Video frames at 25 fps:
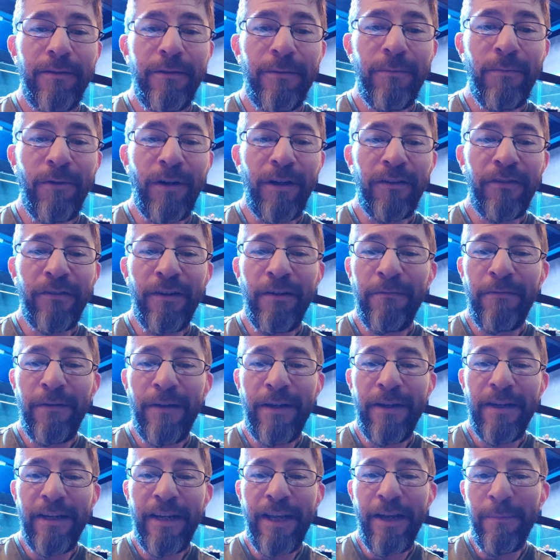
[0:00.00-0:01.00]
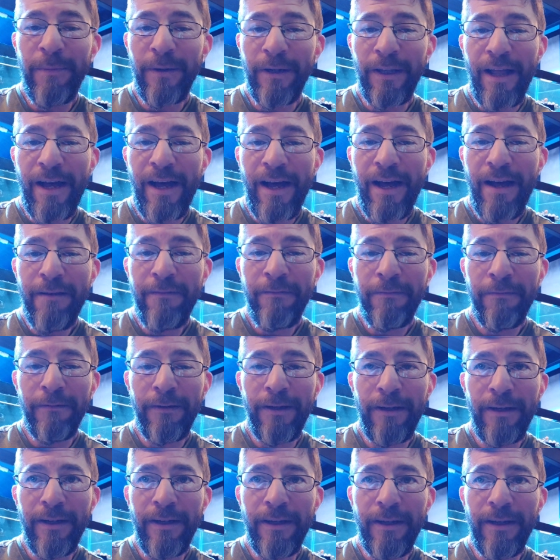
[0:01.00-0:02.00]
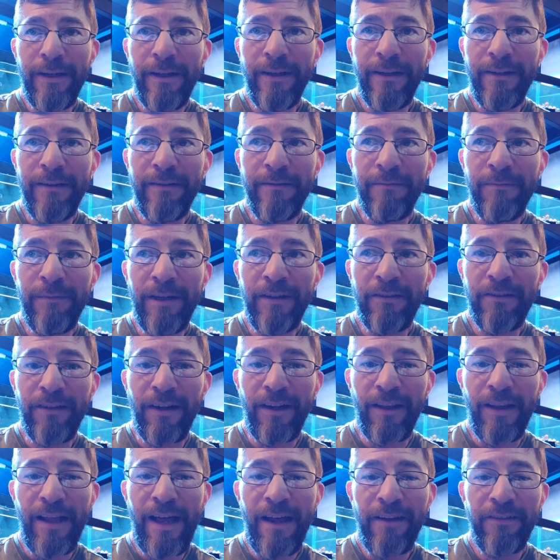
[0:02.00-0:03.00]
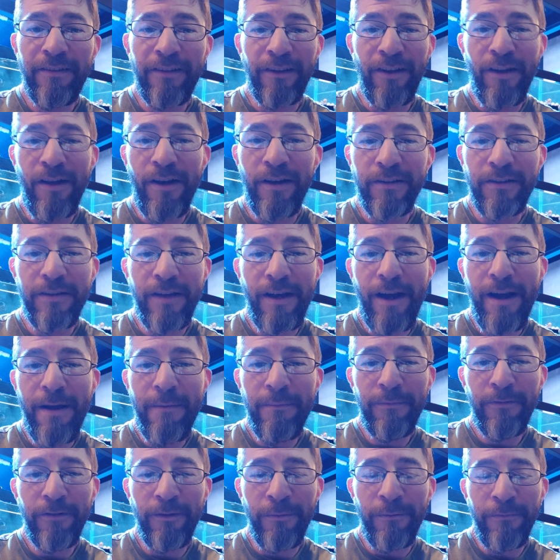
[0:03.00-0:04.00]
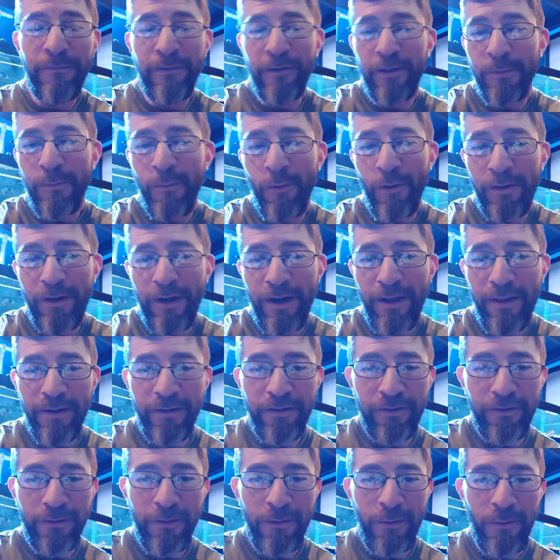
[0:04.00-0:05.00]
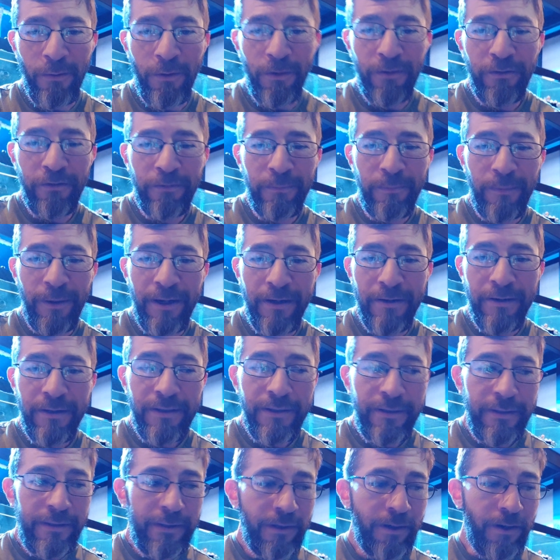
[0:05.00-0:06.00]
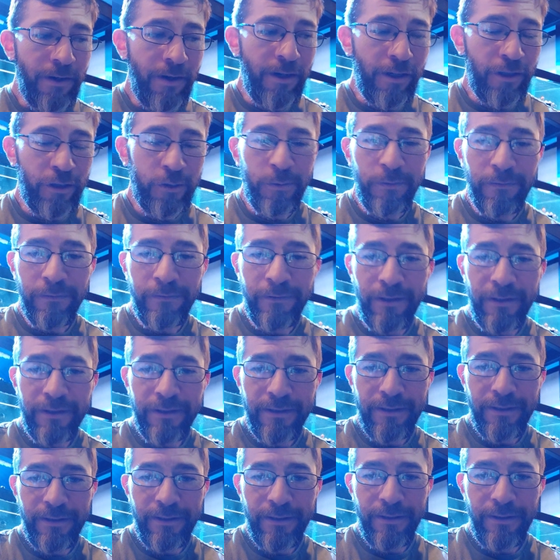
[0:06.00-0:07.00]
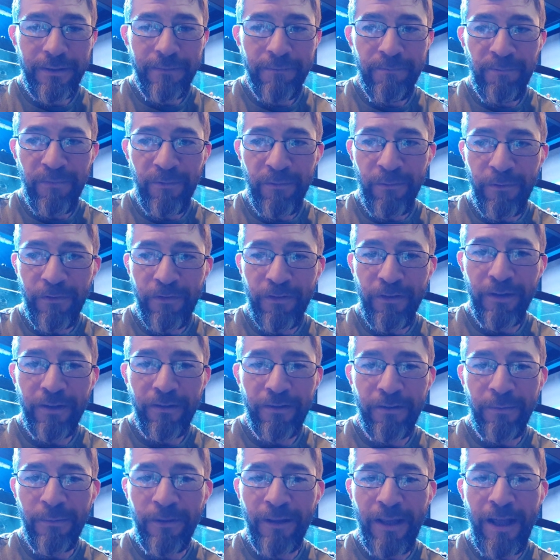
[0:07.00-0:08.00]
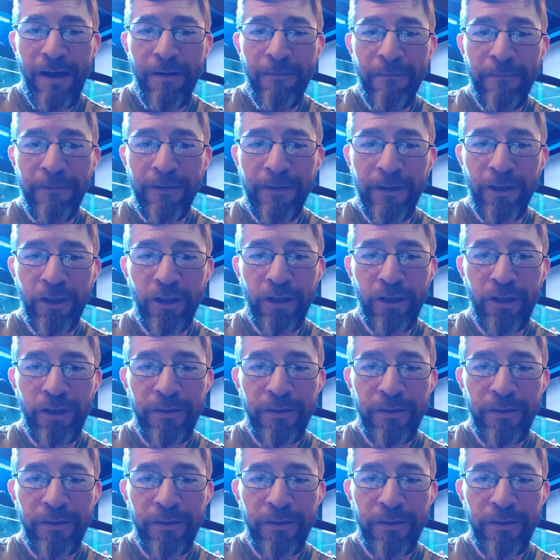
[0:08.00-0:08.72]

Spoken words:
bring stuff in, you keep it alive, and it's going to last a long time. Some fish more than others, of course, but gosh, we've still got some clownfish